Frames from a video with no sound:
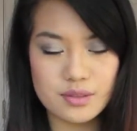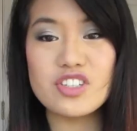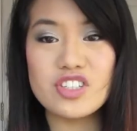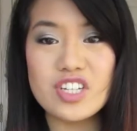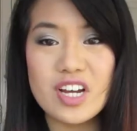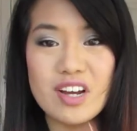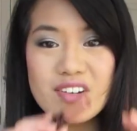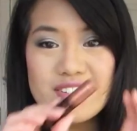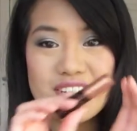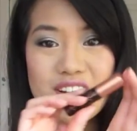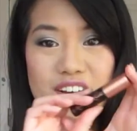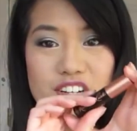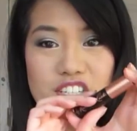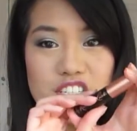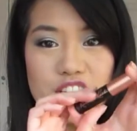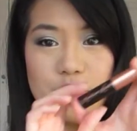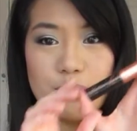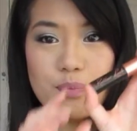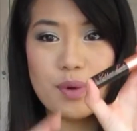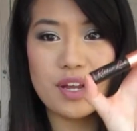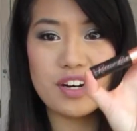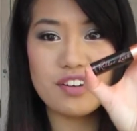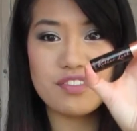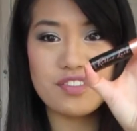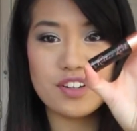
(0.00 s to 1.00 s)
Shout out to
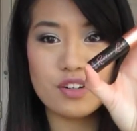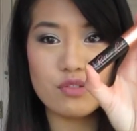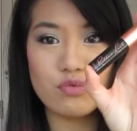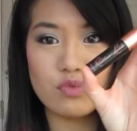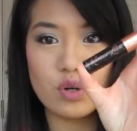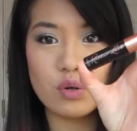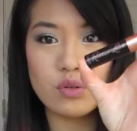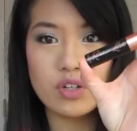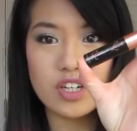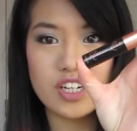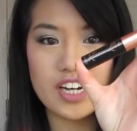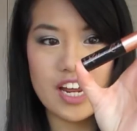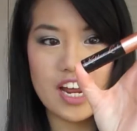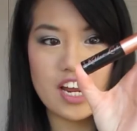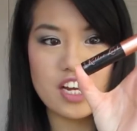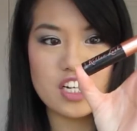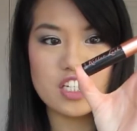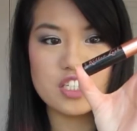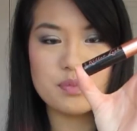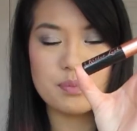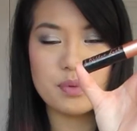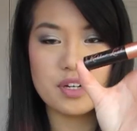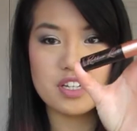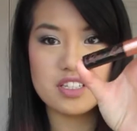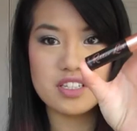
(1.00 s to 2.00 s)
Benefit Roller
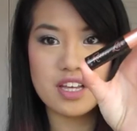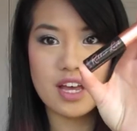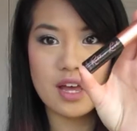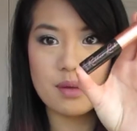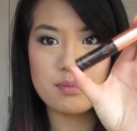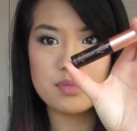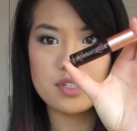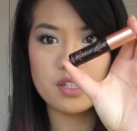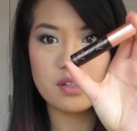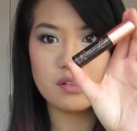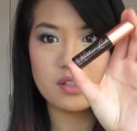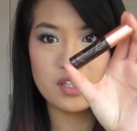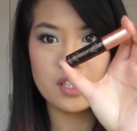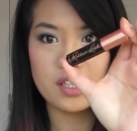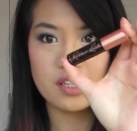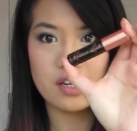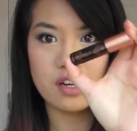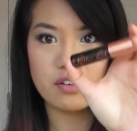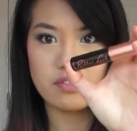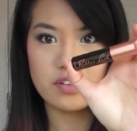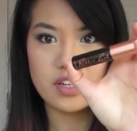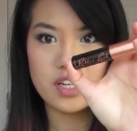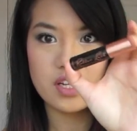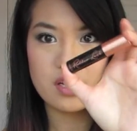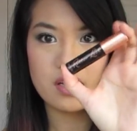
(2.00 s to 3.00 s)
Lash because I absolutely
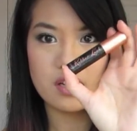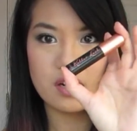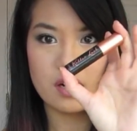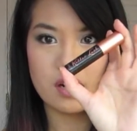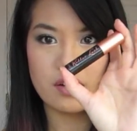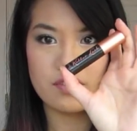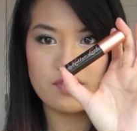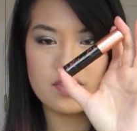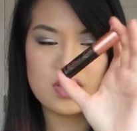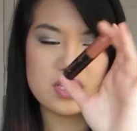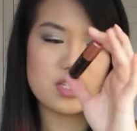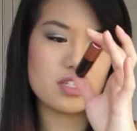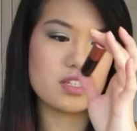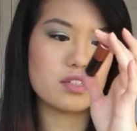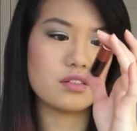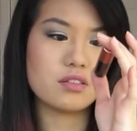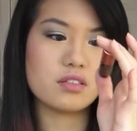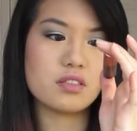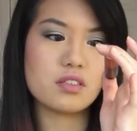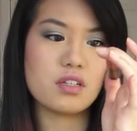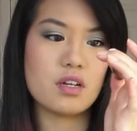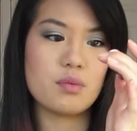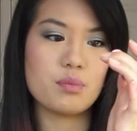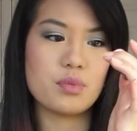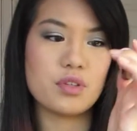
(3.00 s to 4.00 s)
love it. Love this little
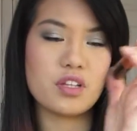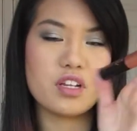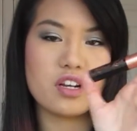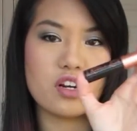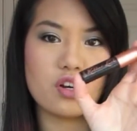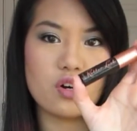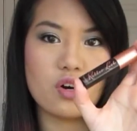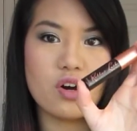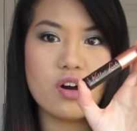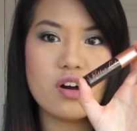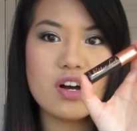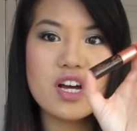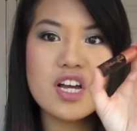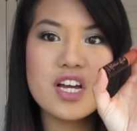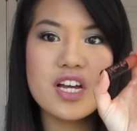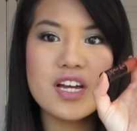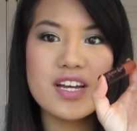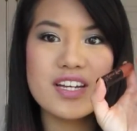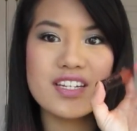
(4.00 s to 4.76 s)
sample that I got.